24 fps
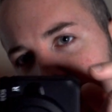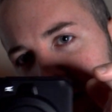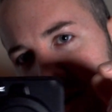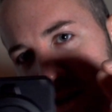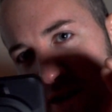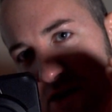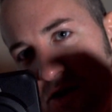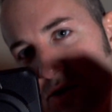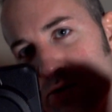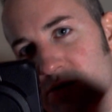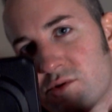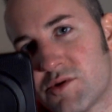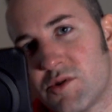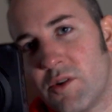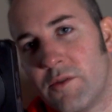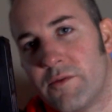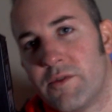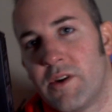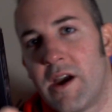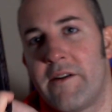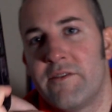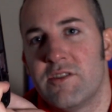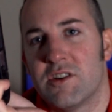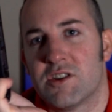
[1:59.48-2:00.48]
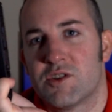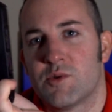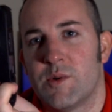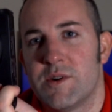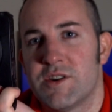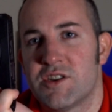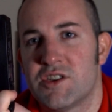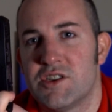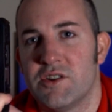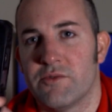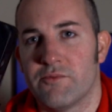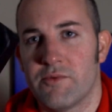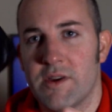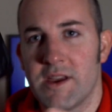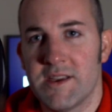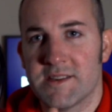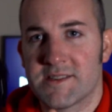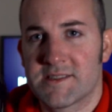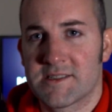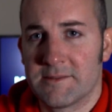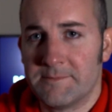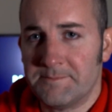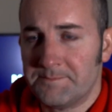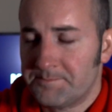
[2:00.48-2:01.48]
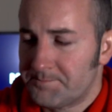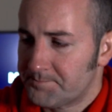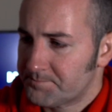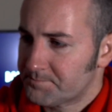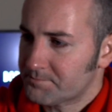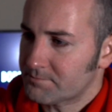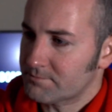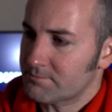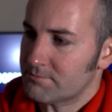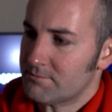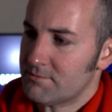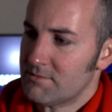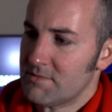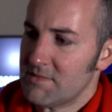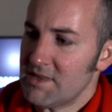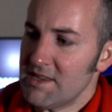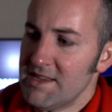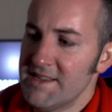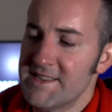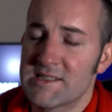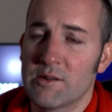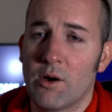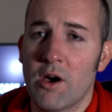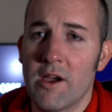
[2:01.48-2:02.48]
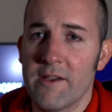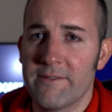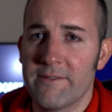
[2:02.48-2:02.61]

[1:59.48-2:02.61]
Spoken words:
and you're having to twist your wrist. So I